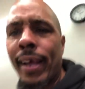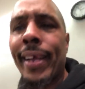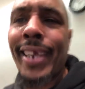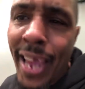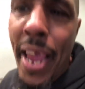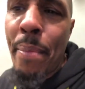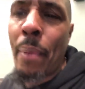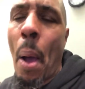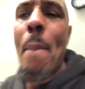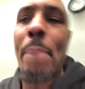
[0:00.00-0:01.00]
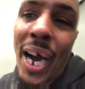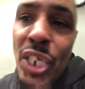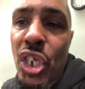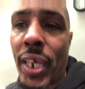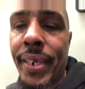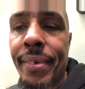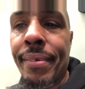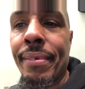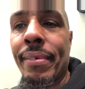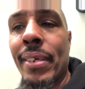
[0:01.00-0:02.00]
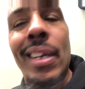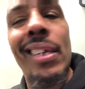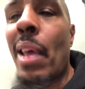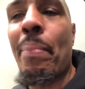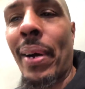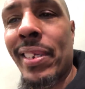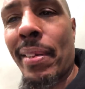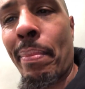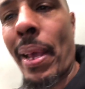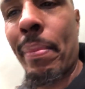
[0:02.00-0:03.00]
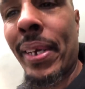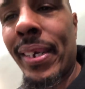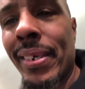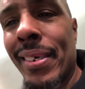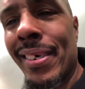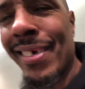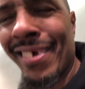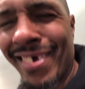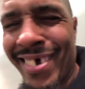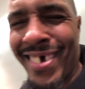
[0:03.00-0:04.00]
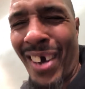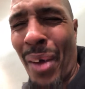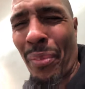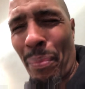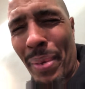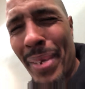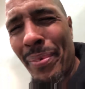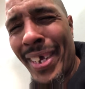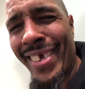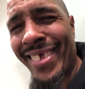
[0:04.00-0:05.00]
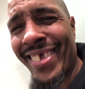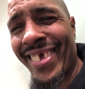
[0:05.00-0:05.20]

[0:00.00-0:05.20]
Keep punching. Keep punching, baby. Off the beat of his?